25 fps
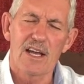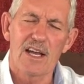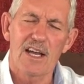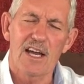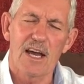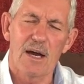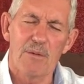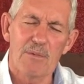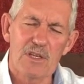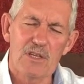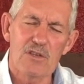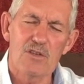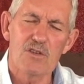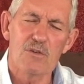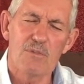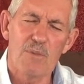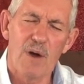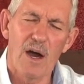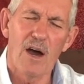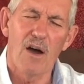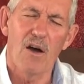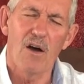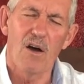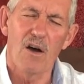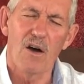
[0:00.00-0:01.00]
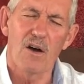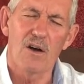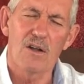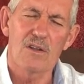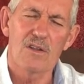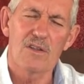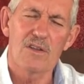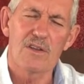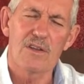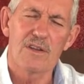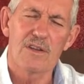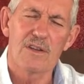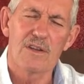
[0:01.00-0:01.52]
Come into my heart
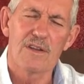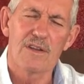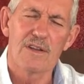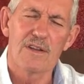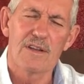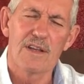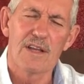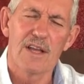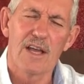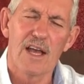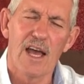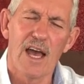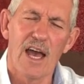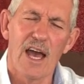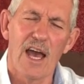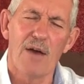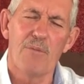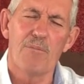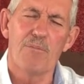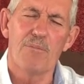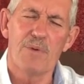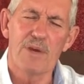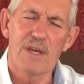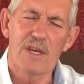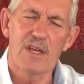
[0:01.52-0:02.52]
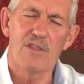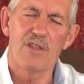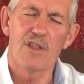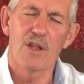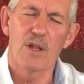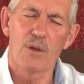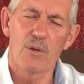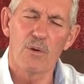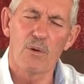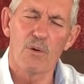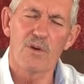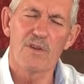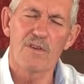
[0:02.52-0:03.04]
and be the
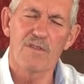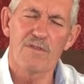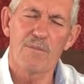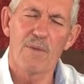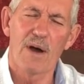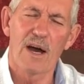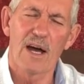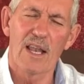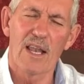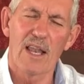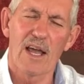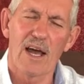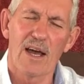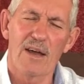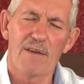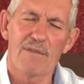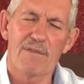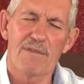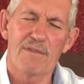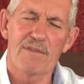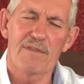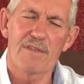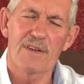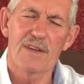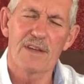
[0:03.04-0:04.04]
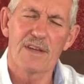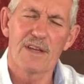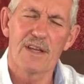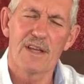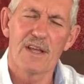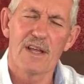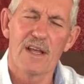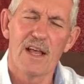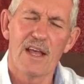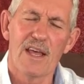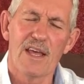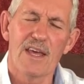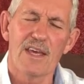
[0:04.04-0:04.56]
Lord of my life.
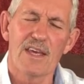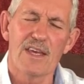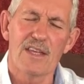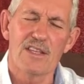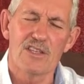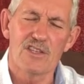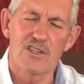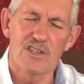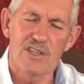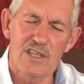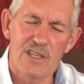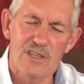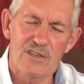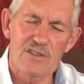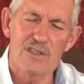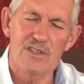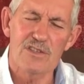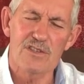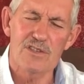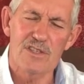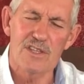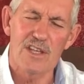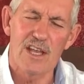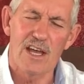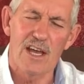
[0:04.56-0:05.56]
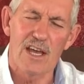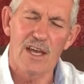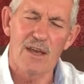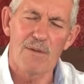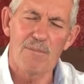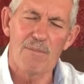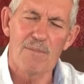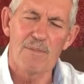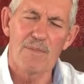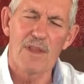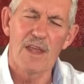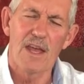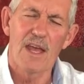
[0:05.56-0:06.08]
In Jesus'
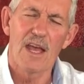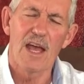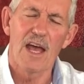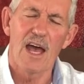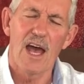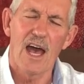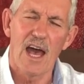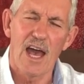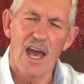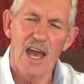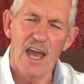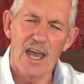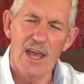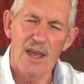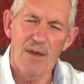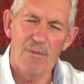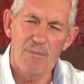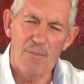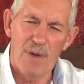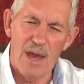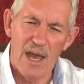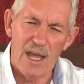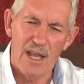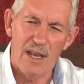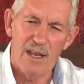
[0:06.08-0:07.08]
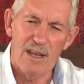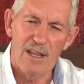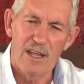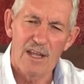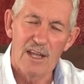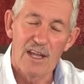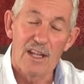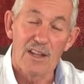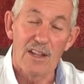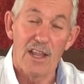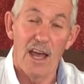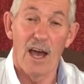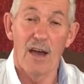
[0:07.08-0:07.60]
name,
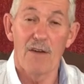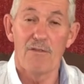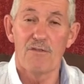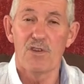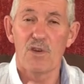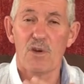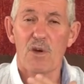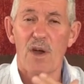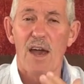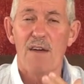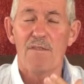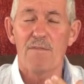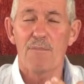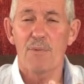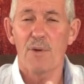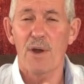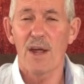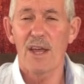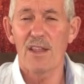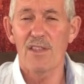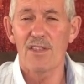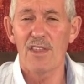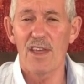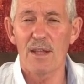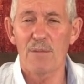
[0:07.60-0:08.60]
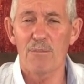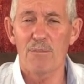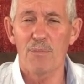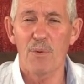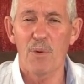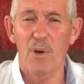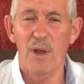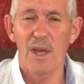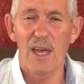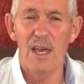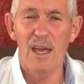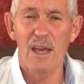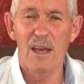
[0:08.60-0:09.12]
amen. Now, if you have prayed that
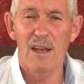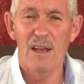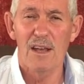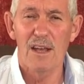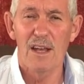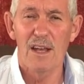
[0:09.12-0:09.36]
prayer,